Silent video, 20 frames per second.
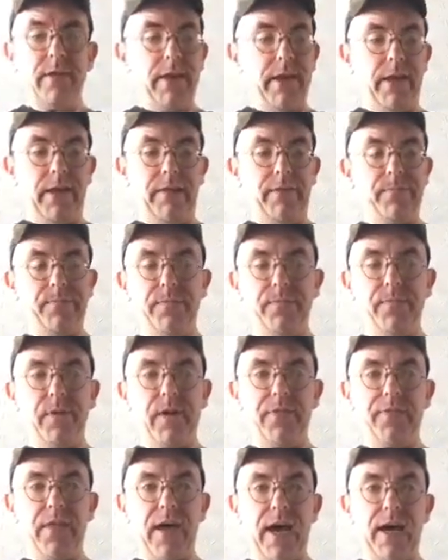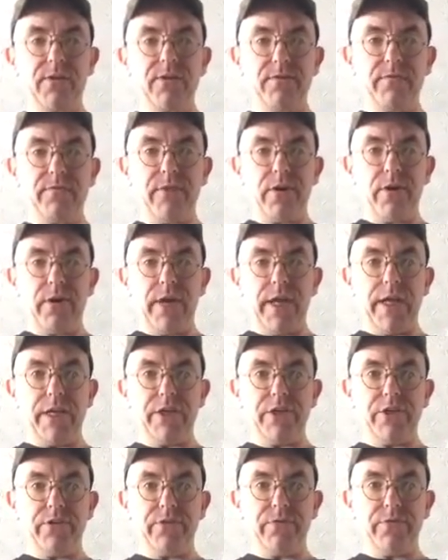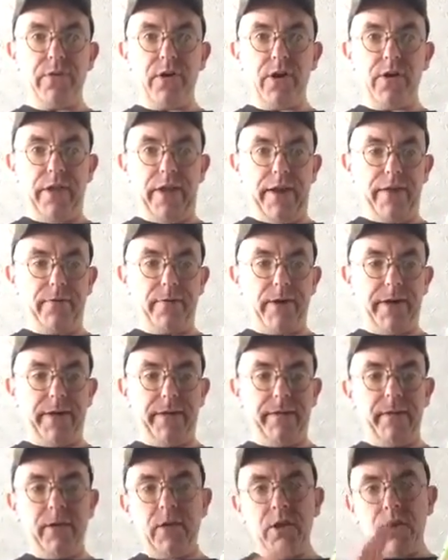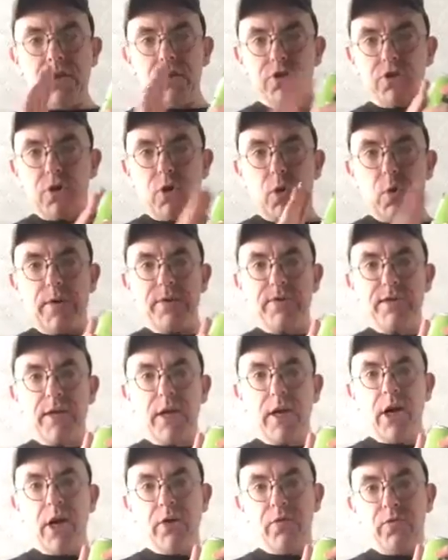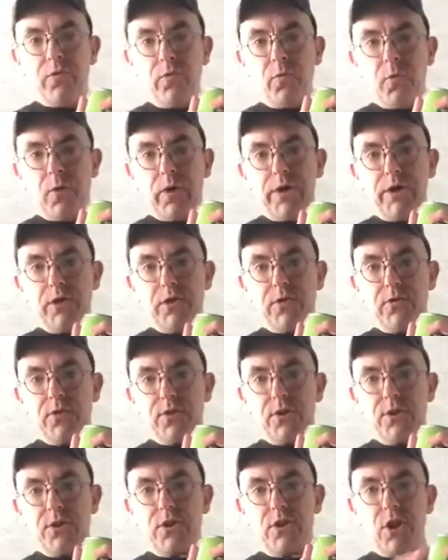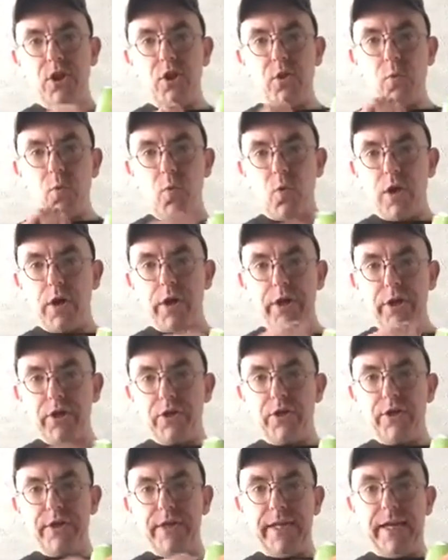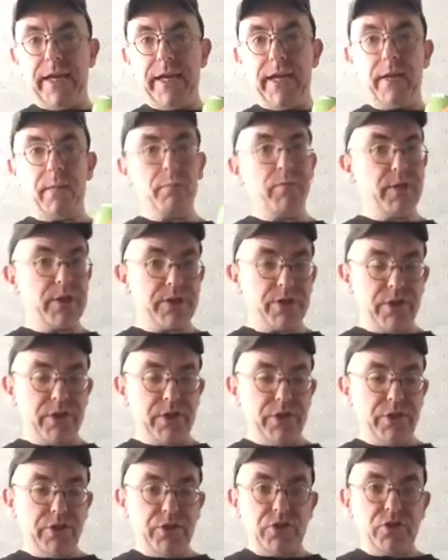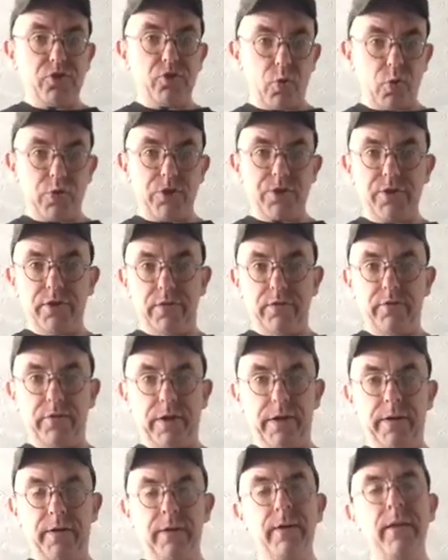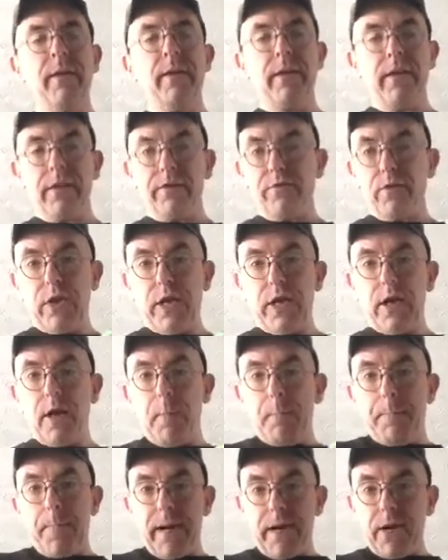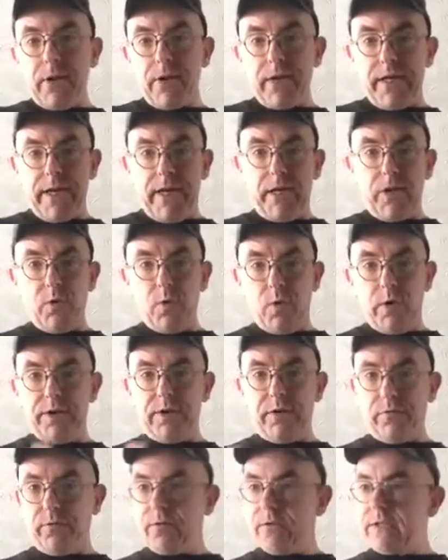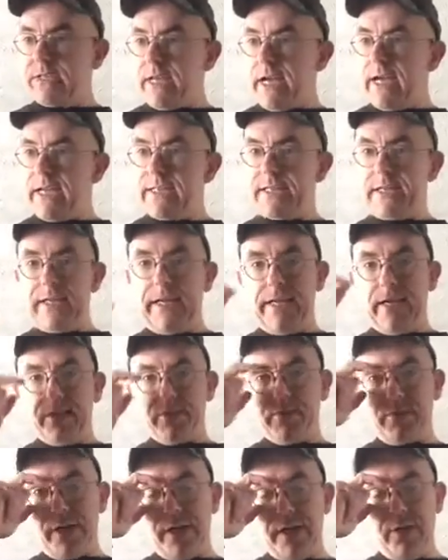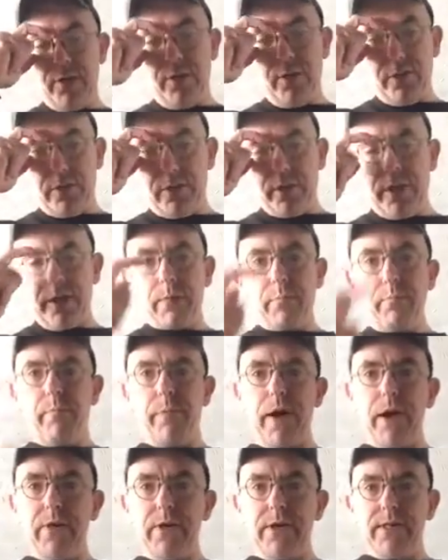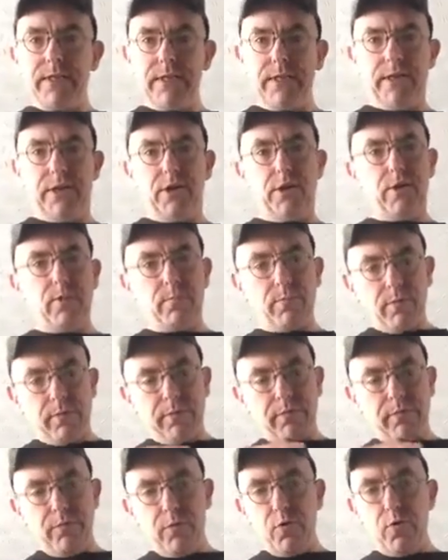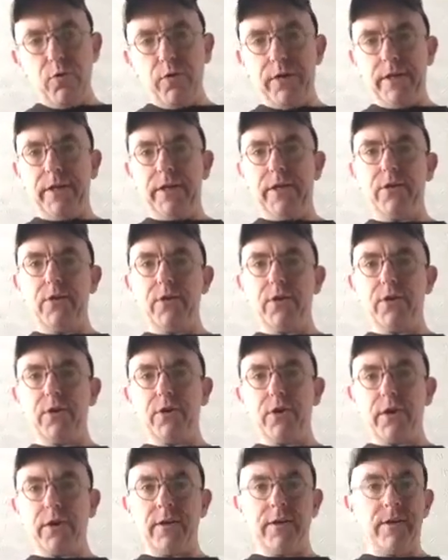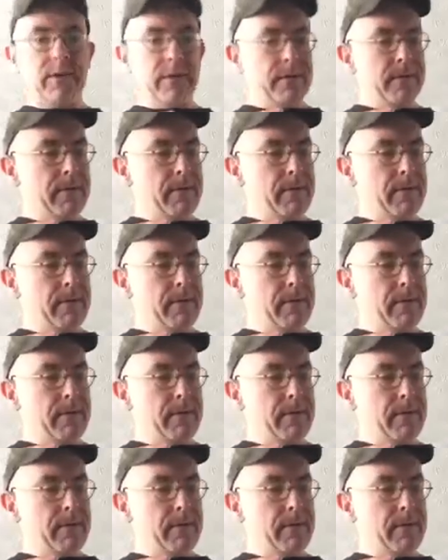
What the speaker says: And 1,000 variations of all that, right? So it's got 101 uses. You want a good can. Plus, you can just store stuff in it. If you get a bigger can, you want different size cans, right? You can collect berries in it. You can put food in it. You can cook.